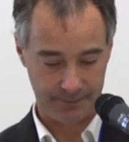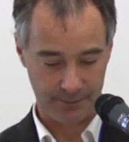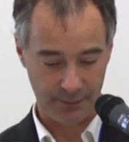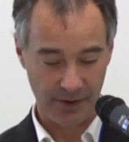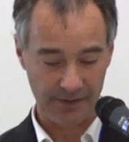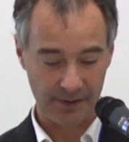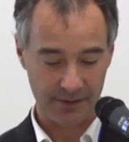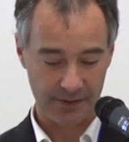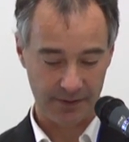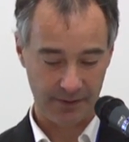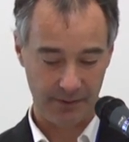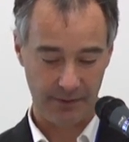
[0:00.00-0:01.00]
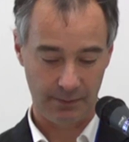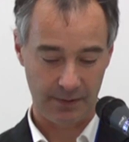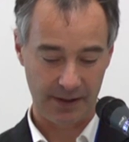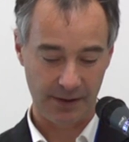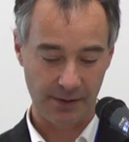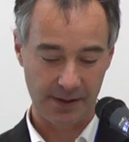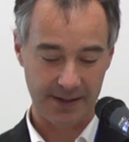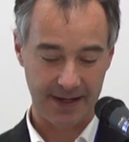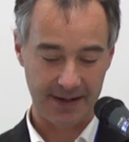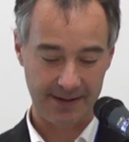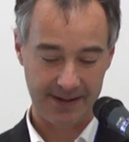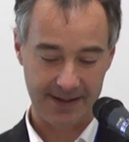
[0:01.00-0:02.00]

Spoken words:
Moving on to what a unit title